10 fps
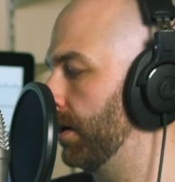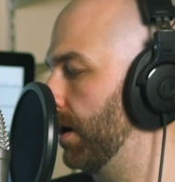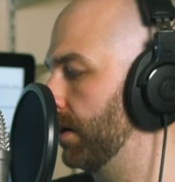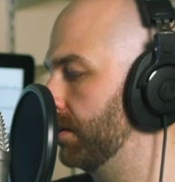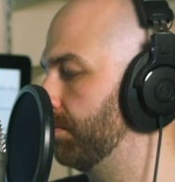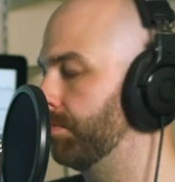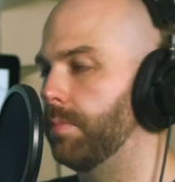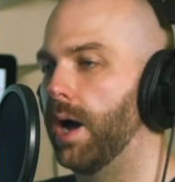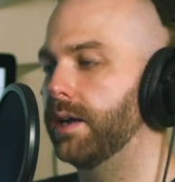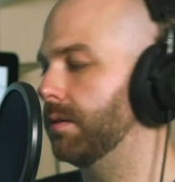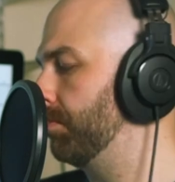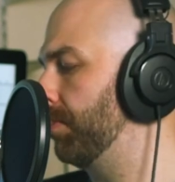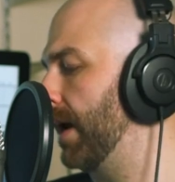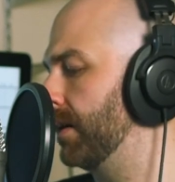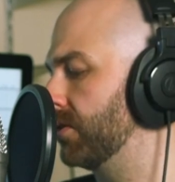I can
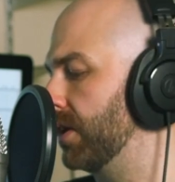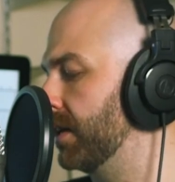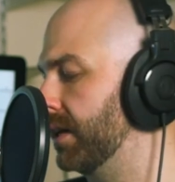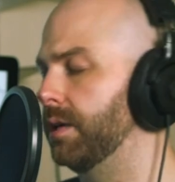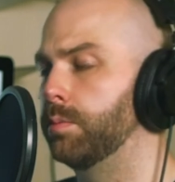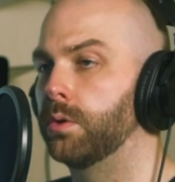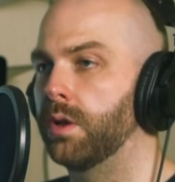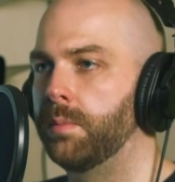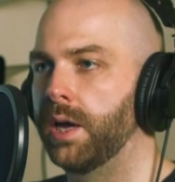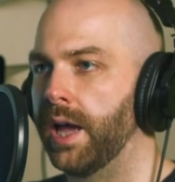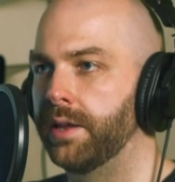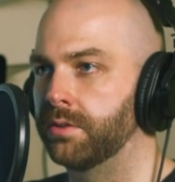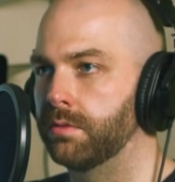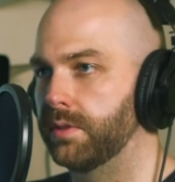balance a keyboard on my head.